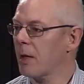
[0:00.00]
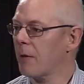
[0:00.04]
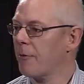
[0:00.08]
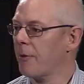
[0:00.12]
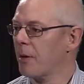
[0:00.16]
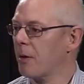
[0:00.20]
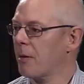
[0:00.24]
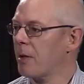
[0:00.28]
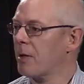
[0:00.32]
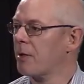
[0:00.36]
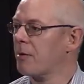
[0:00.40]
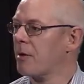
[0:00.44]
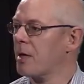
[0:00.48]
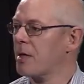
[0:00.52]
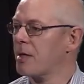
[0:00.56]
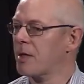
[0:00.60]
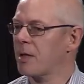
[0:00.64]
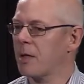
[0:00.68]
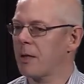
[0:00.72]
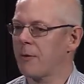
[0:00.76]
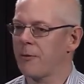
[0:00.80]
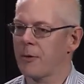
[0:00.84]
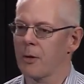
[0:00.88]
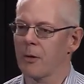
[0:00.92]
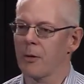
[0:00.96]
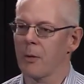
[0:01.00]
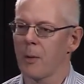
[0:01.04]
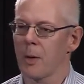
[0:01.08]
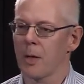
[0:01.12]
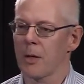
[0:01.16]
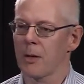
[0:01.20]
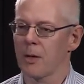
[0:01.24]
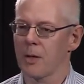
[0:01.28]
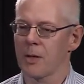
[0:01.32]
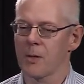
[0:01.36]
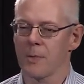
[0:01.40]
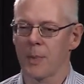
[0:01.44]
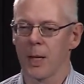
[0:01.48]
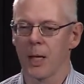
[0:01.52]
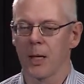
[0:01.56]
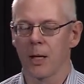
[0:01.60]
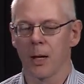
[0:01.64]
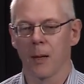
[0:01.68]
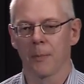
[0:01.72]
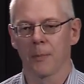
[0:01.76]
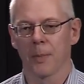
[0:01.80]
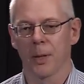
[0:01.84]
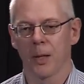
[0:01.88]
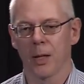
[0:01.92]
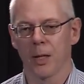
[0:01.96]
if you're interested, if you're at one of those big
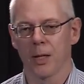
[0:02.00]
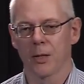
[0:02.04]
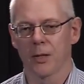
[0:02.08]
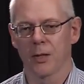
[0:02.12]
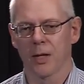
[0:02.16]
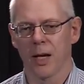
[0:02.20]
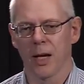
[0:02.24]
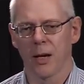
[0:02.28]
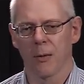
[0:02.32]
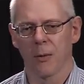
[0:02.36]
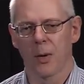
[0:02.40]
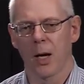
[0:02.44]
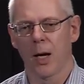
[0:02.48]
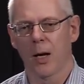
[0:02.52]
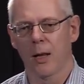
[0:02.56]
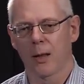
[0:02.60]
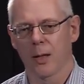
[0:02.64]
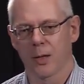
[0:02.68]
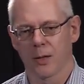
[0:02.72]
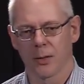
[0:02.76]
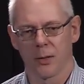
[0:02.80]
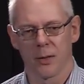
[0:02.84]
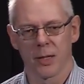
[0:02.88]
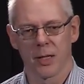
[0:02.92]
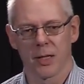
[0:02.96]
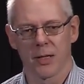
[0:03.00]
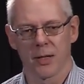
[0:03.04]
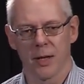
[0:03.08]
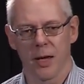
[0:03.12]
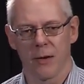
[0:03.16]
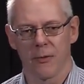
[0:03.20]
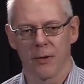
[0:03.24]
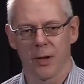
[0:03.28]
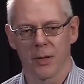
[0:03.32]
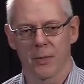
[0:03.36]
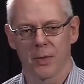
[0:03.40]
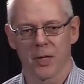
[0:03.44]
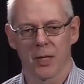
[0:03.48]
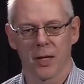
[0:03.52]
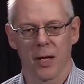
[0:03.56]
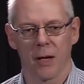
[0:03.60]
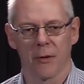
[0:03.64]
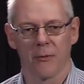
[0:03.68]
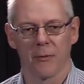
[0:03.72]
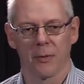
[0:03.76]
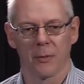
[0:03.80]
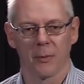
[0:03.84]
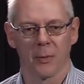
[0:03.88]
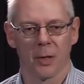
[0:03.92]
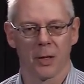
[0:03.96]
companies saying, well, there's all this DevOps
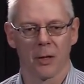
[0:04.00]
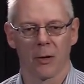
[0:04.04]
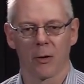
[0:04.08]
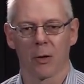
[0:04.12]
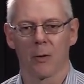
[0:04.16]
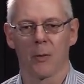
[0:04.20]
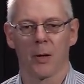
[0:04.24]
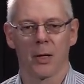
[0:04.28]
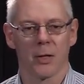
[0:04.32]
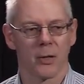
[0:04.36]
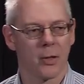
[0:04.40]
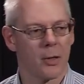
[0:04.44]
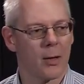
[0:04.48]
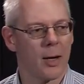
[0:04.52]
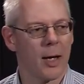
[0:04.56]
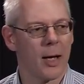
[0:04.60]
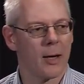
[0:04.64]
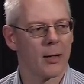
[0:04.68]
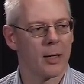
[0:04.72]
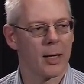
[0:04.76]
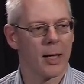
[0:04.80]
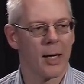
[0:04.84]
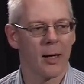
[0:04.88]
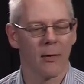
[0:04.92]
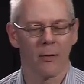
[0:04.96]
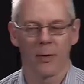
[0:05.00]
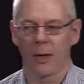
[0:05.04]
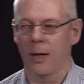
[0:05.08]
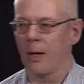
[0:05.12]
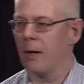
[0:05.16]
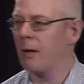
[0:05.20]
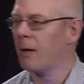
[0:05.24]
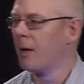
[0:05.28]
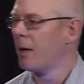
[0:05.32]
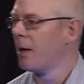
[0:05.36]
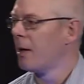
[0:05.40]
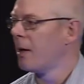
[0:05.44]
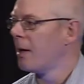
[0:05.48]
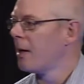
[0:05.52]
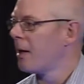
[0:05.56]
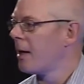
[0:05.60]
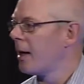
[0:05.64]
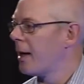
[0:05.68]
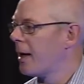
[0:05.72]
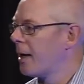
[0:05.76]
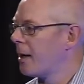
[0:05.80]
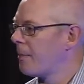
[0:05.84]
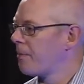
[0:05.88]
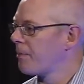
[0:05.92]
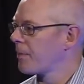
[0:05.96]
stuff and we're not quite sure how to get there,
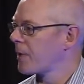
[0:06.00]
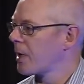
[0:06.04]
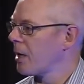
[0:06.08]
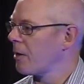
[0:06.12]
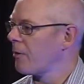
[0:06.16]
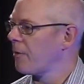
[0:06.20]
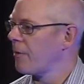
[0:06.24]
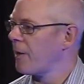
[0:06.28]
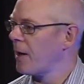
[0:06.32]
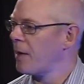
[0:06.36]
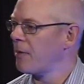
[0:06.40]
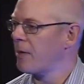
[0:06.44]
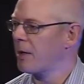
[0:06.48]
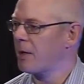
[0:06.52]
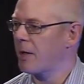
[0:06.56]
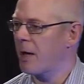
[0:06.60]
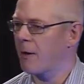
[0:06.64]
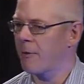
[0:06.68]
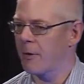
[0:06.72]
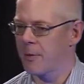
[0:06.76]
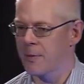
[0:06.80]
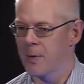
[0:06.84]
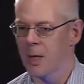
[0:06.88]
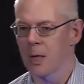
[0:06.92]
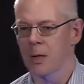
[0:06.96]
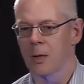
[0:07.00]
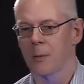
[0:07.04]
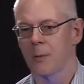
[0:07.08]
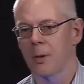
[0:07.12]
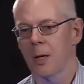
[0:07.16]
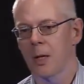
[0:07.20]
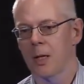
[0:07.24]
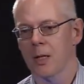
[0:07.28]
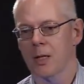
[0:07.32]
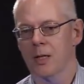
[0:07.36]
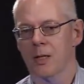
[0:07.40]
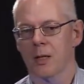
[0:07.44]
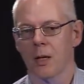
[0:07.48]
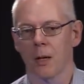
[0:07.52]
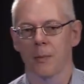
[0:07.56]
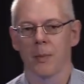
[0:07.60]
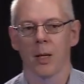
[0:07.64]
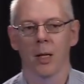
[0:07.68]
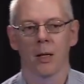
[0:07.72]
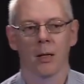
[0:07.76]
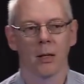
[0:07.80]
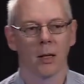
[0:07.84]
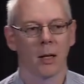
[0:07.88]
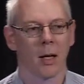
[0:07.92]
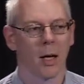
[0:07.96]
go find the DevOps Enterprise
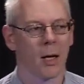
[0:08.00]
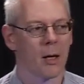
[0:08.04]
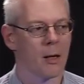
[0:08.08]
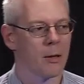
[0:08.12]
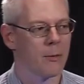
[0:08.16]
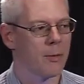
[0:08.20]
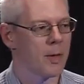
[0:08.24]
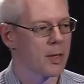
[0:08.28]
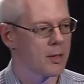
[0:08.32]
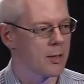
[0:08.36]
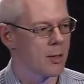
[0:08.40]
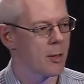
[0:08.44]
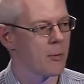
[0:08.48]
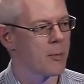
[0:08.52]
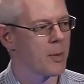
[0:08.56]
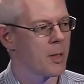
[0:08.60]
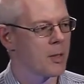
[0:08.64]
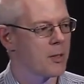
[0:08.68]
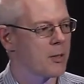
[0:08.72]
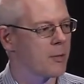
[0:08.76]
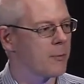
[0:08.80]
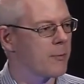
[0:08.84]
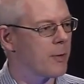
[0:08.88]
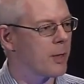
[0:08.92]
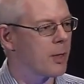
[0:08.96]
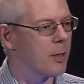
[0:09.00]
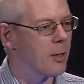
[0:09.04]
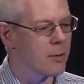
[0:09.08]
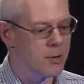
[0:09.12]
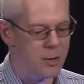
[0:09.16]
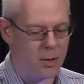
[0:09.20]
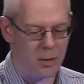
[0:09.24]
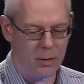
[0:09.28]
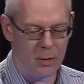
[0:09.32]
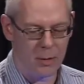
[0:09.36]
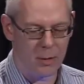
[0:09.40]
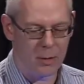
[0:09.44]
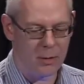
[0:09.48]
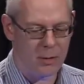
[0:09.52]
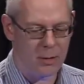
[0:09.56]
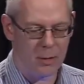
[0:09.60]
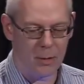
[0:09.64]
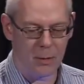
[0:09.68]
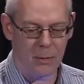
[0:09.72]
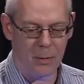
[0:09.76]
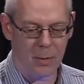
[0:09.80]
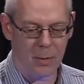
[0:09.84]
Summit. There's a whole bunch of videos on YouTube